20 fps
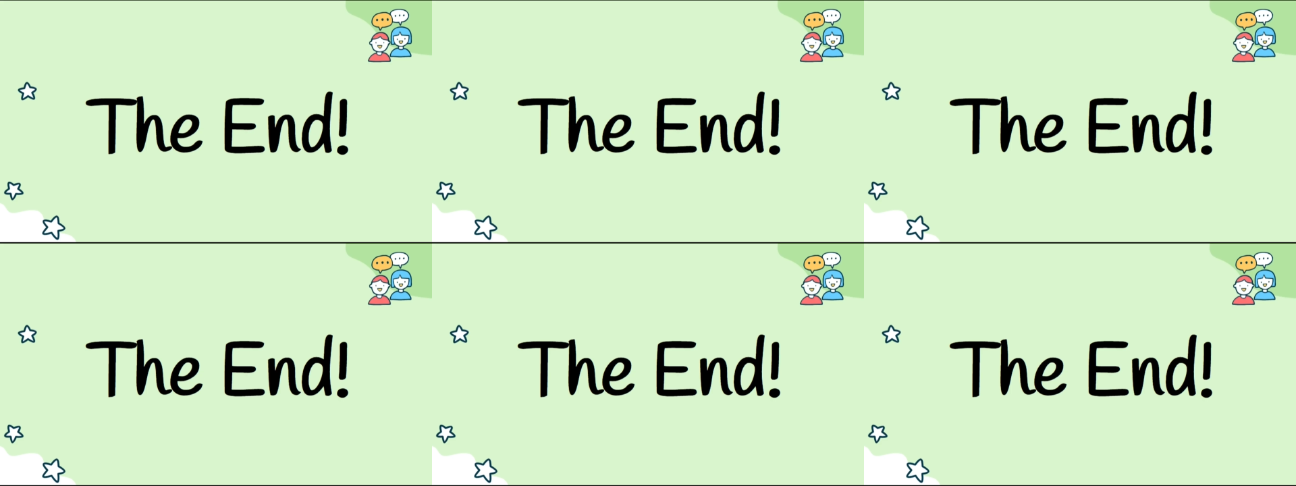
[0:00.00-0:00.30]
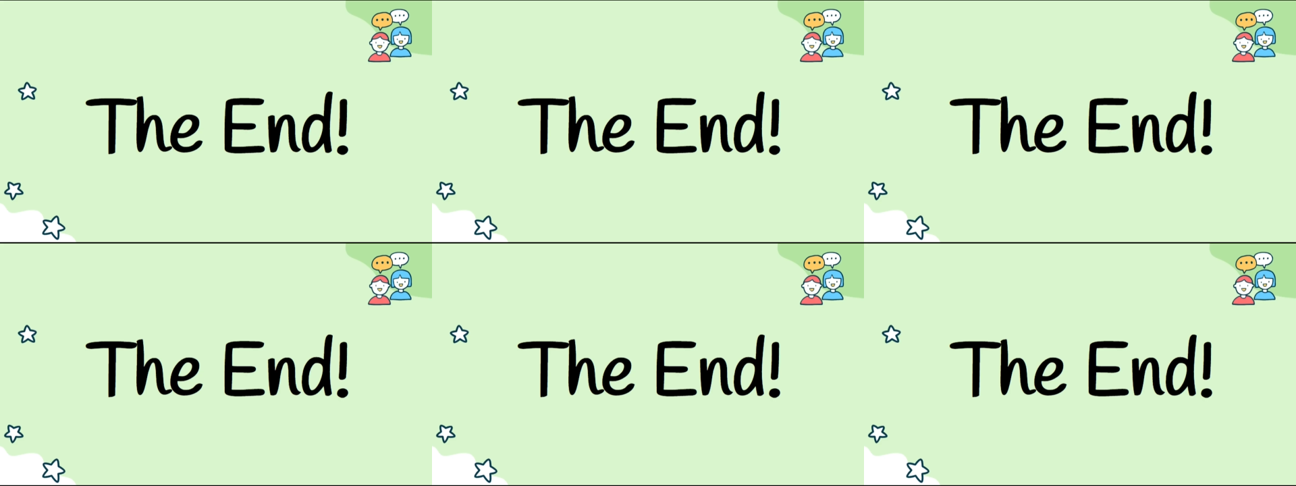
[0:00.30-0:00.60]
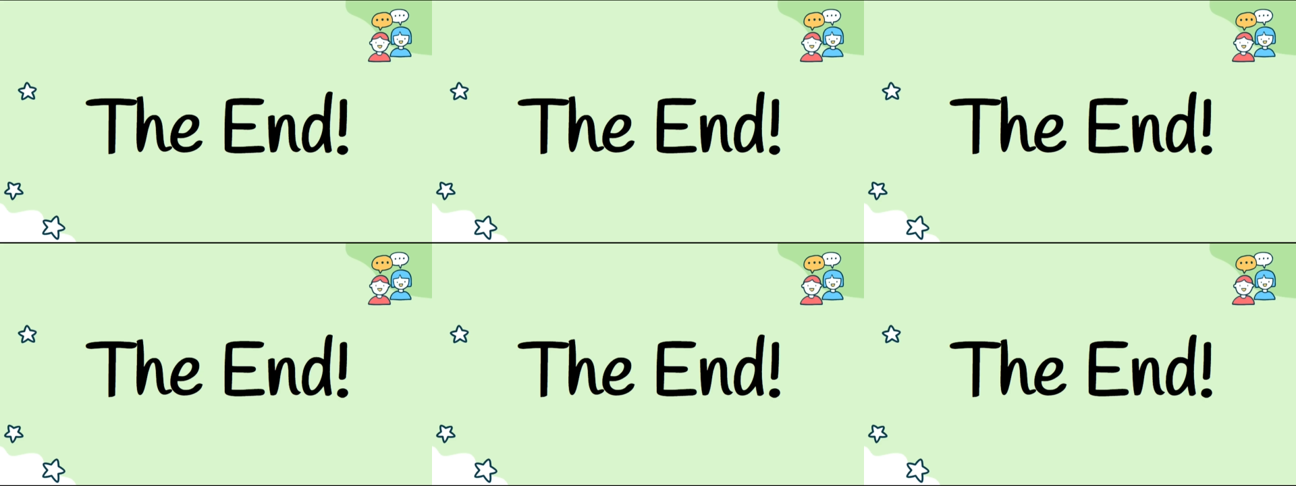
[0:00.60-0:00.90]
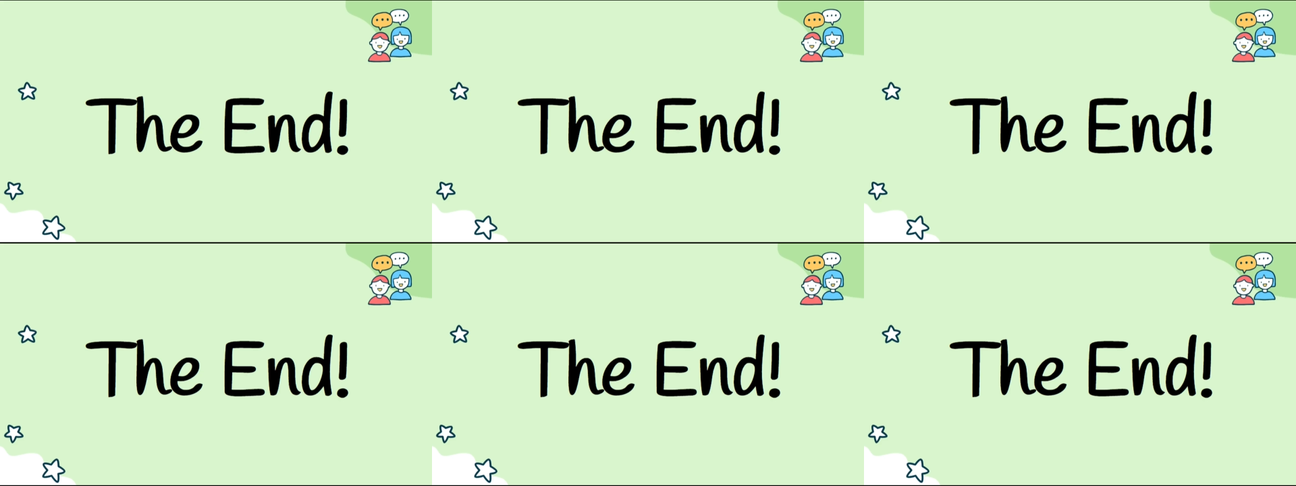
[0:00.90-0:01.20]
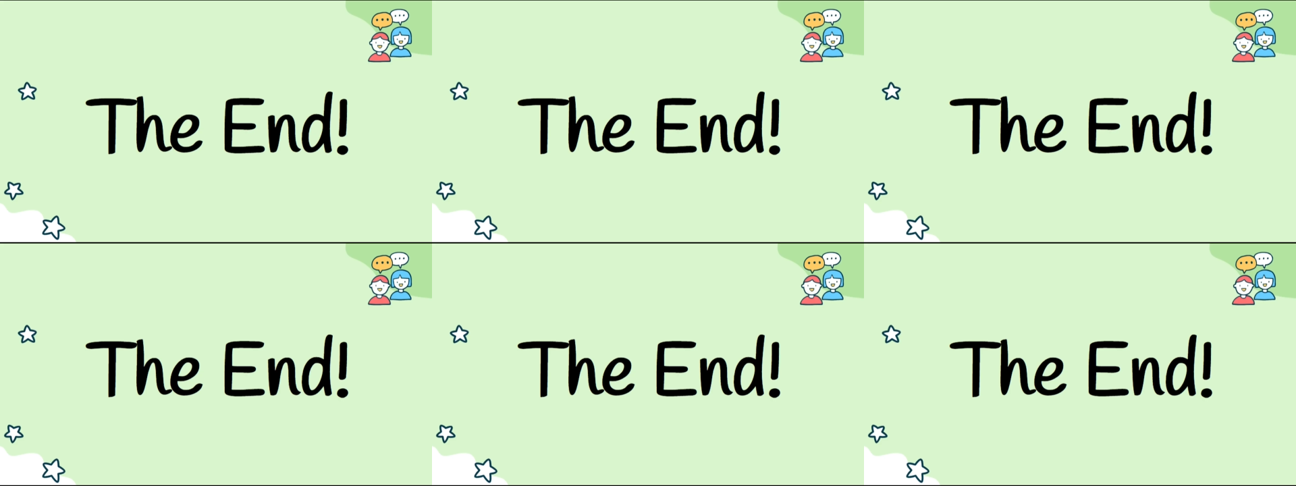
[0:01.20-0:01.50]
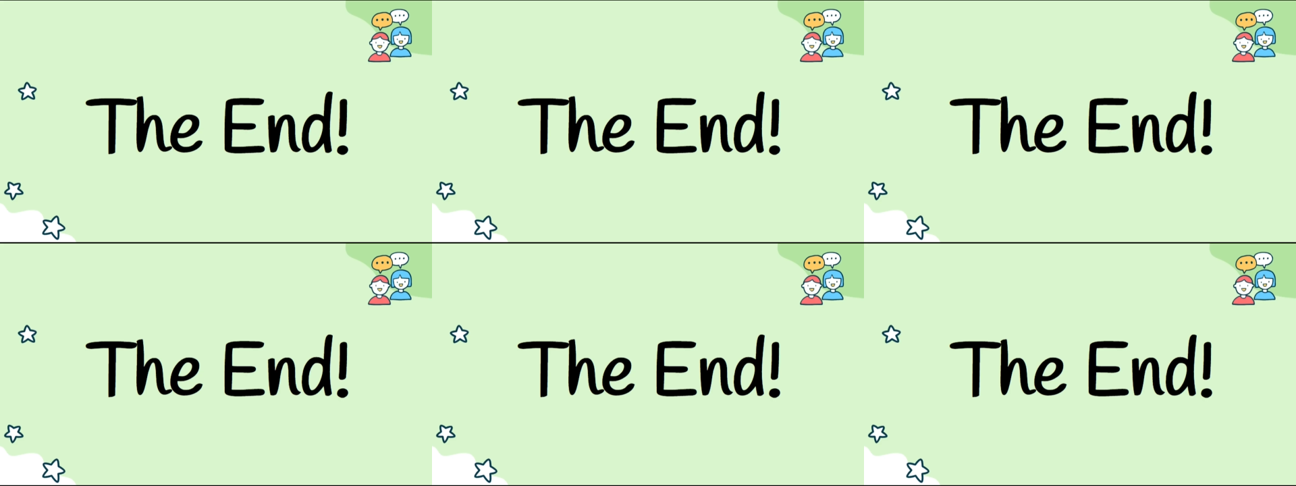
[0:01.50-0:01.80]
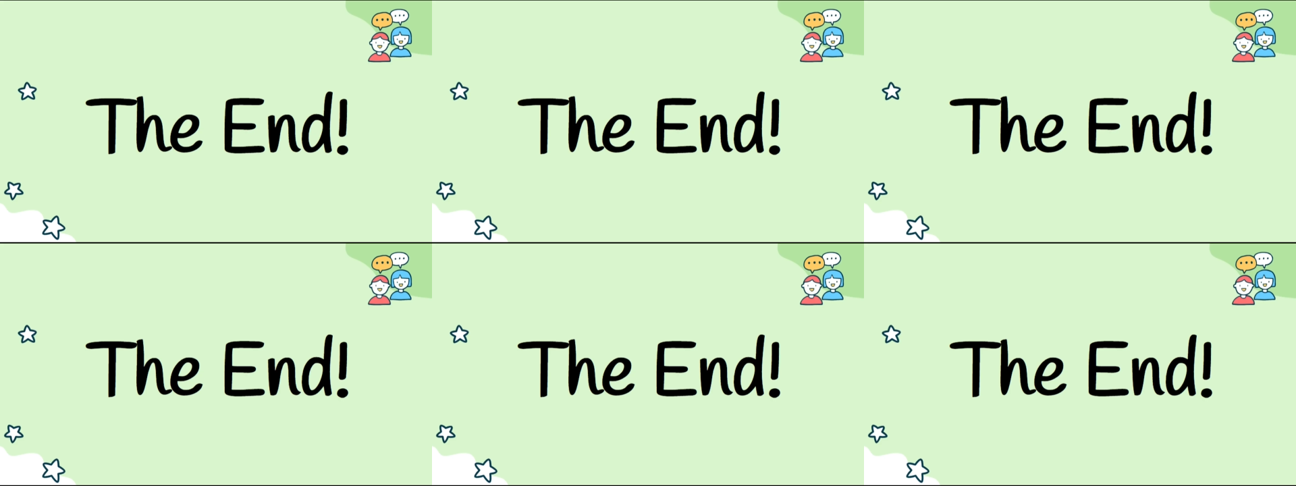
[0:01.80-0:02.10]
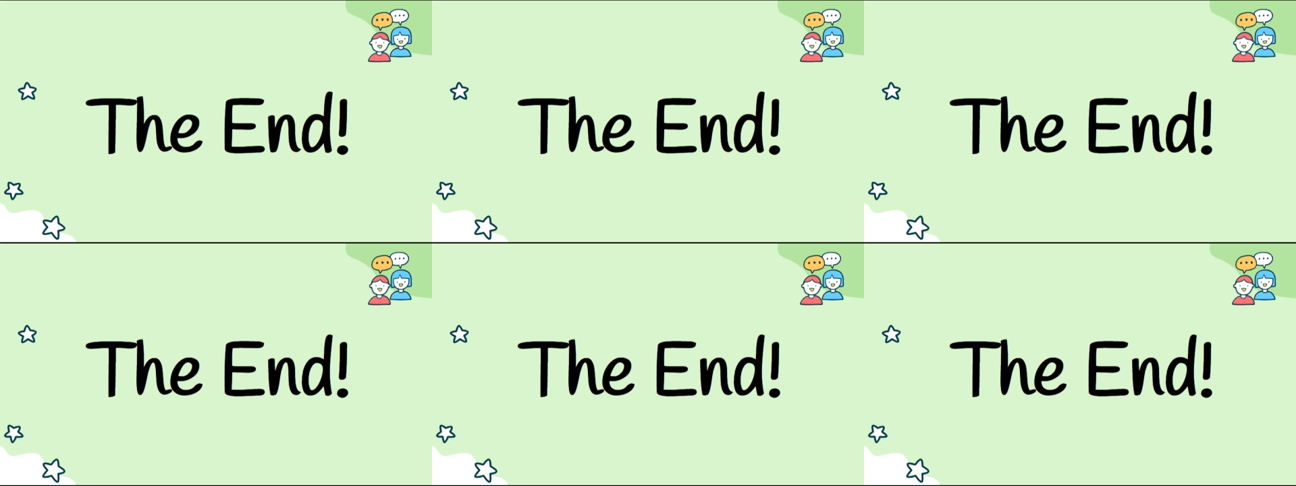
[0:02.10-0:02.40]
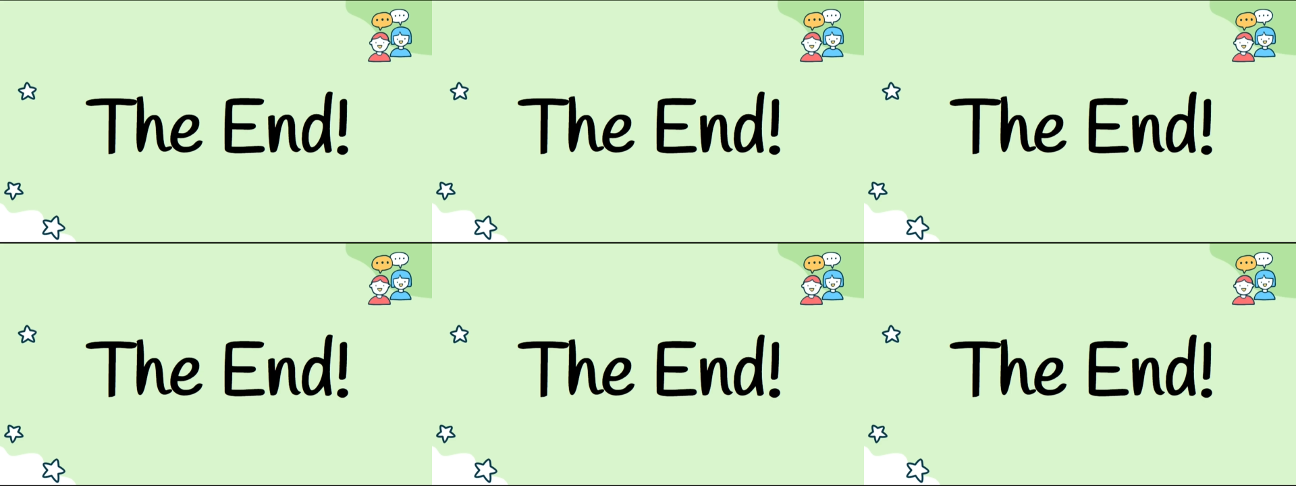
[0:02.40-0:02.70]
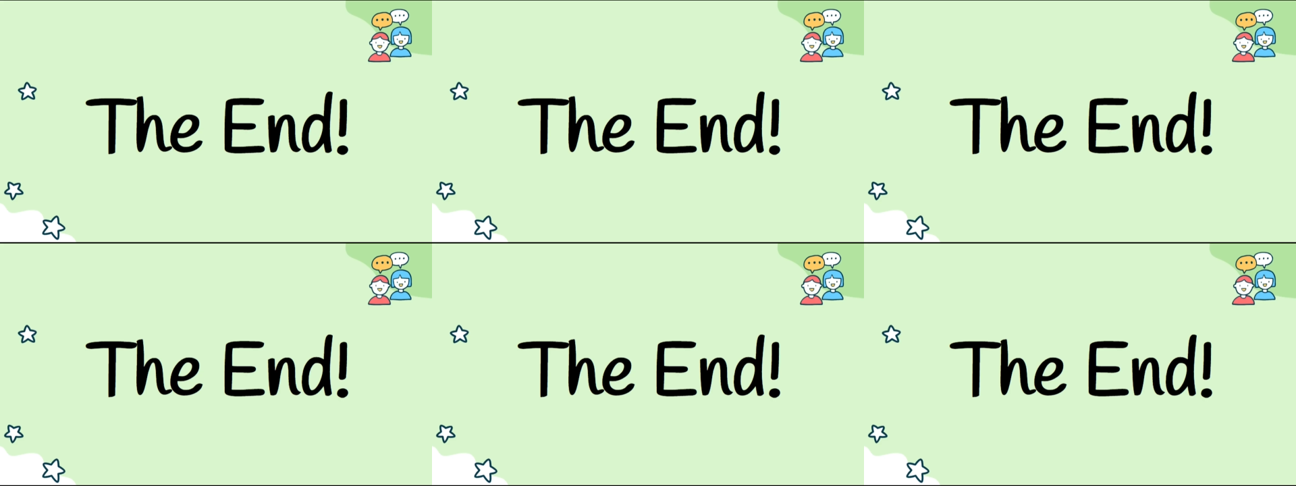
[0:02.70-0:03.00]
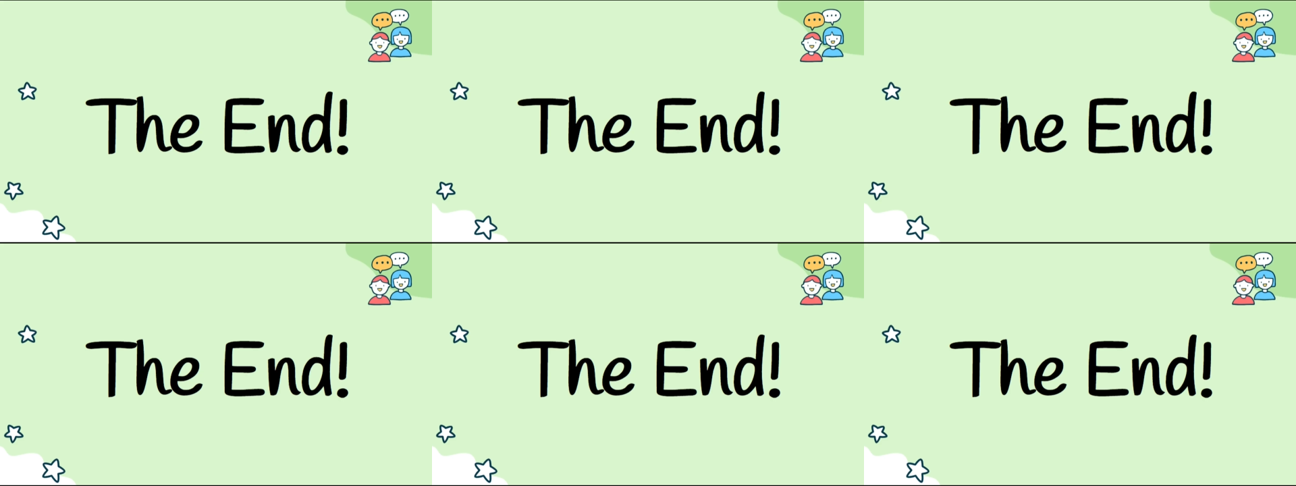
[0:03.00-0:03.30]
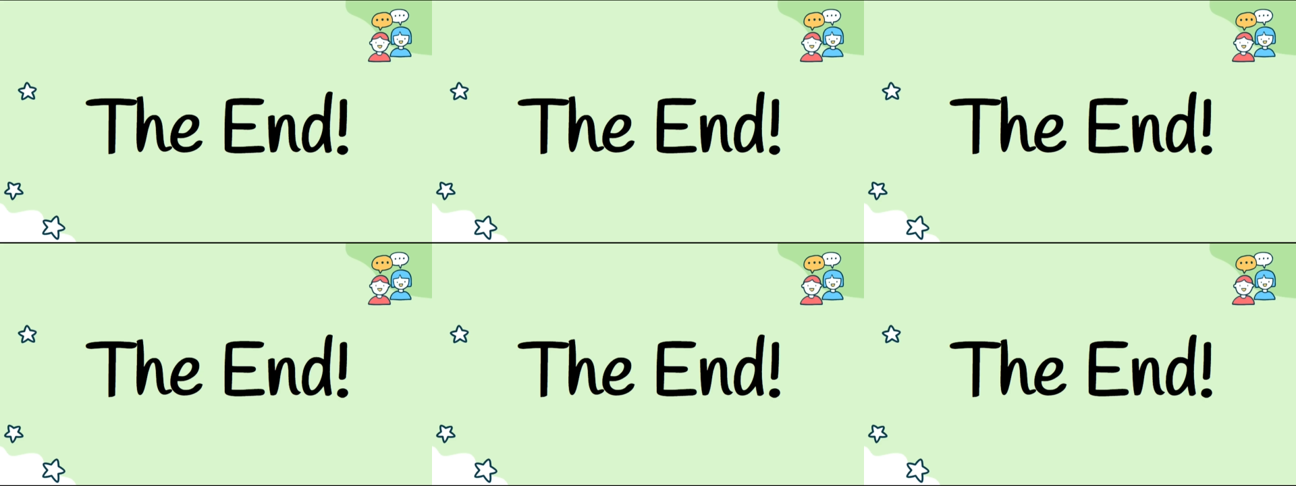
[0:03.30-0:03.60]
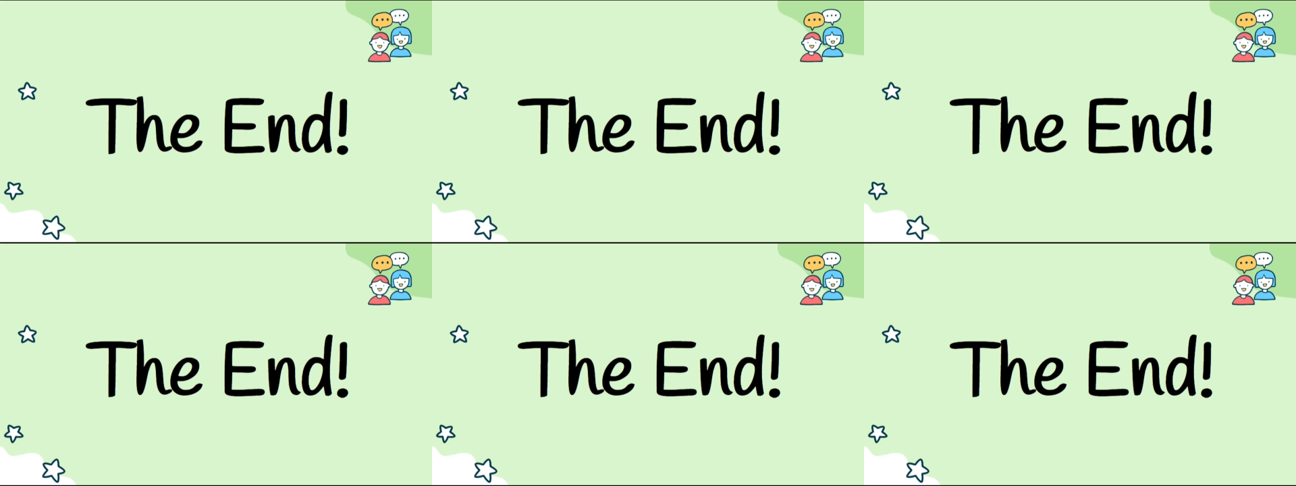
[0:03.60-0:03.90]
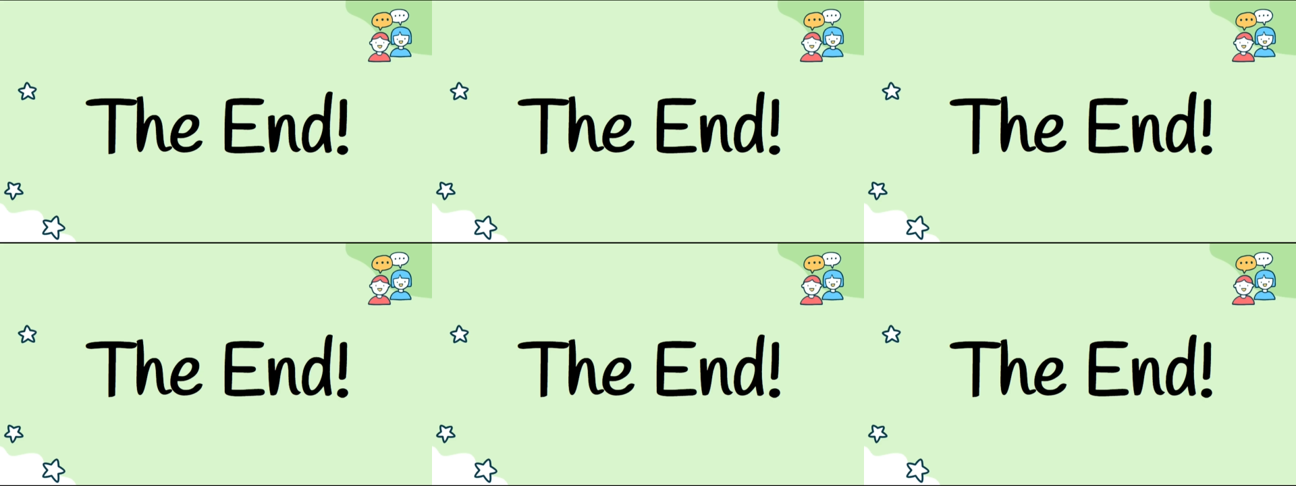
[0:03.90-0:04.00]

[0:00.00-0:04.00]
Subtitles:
Nobody's mouth can be seen.